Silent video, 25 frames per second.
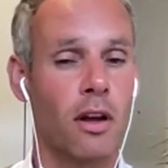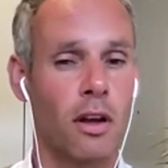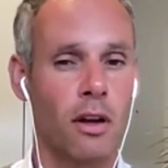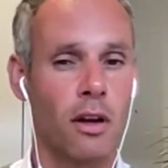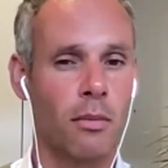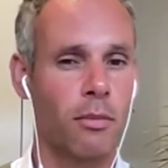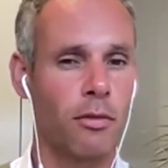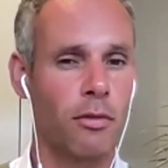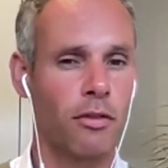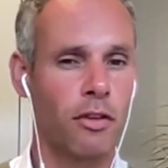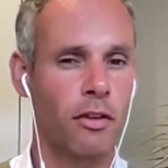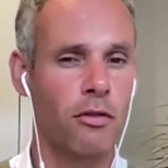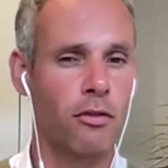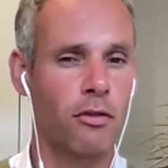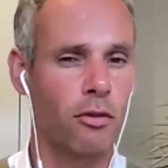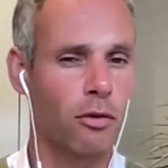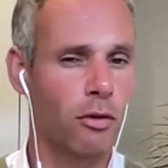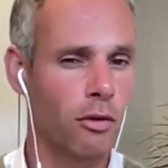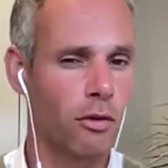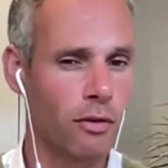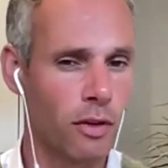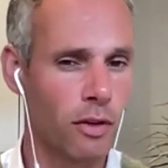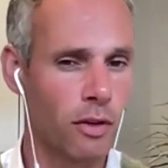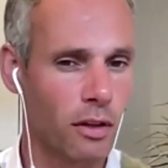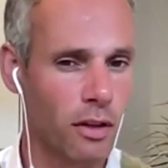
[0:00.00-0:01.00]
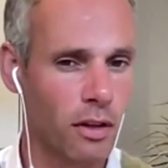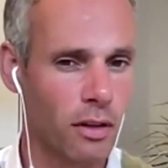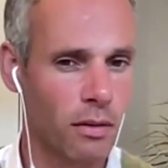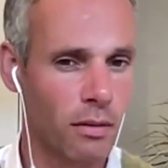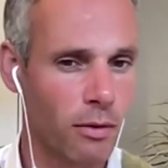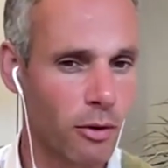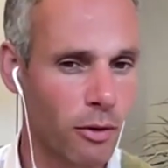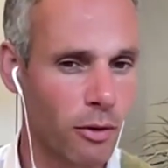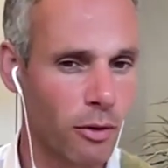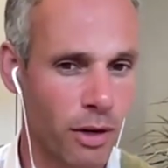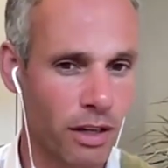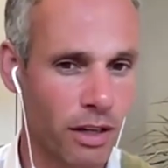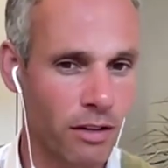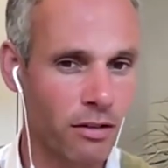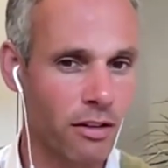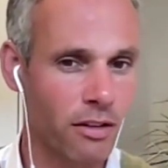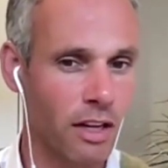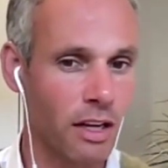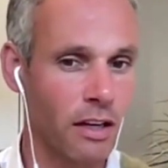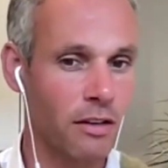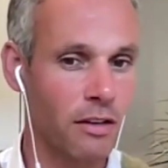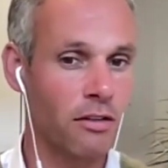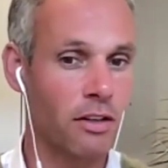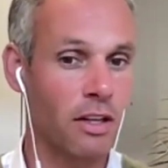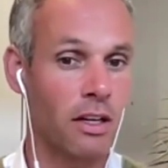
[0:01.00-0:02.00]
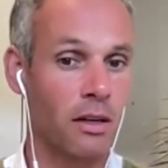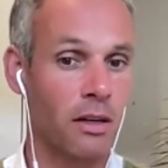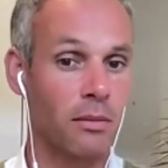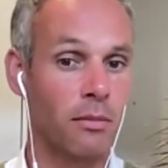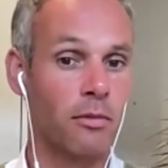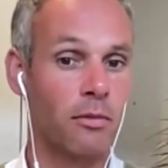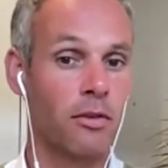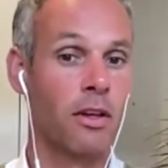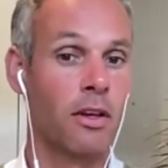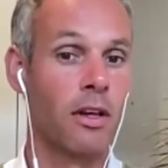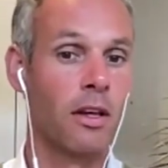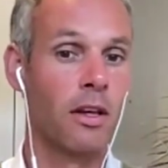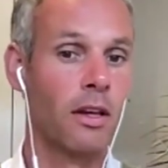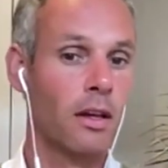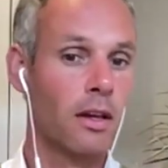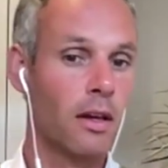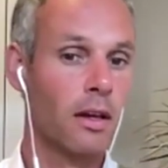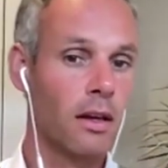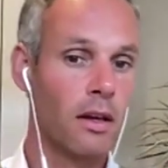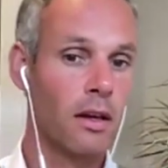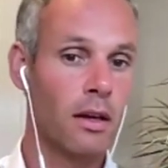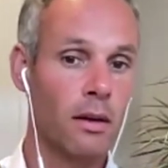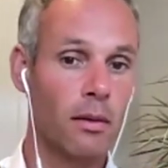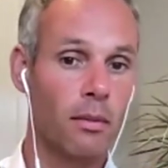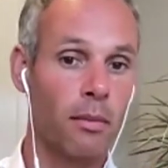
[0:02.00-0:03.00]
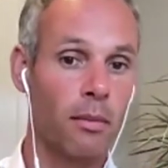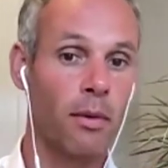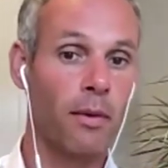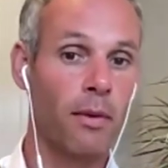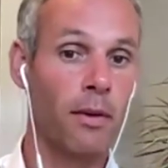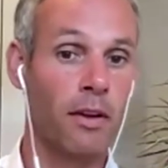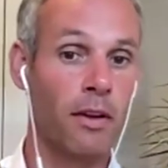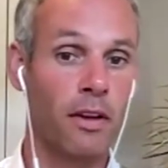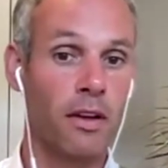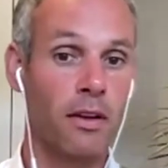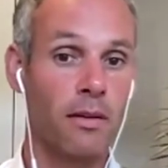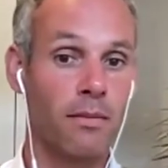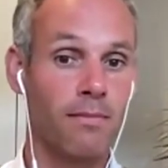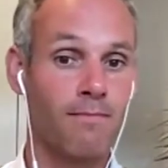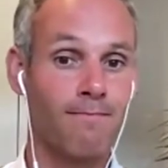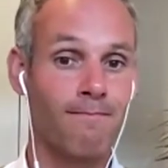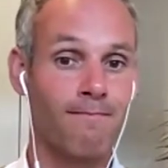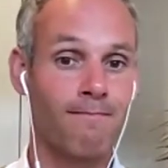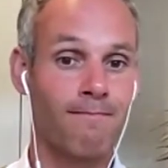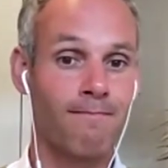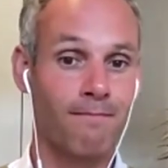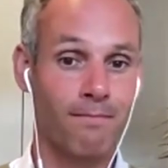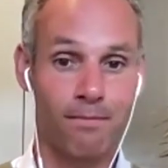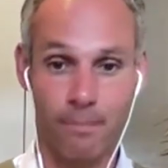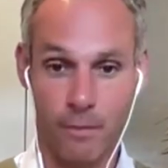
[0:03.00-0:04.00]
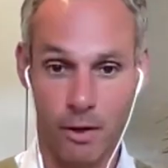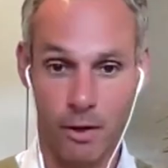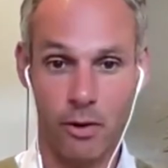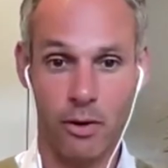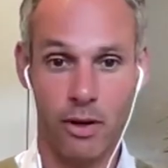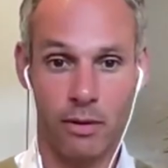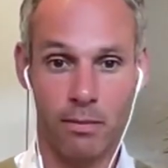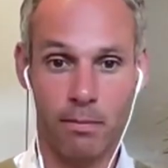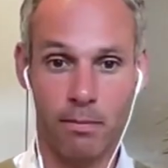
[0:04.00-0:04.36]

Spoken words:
100% sure of the correct stage names. But go ahead.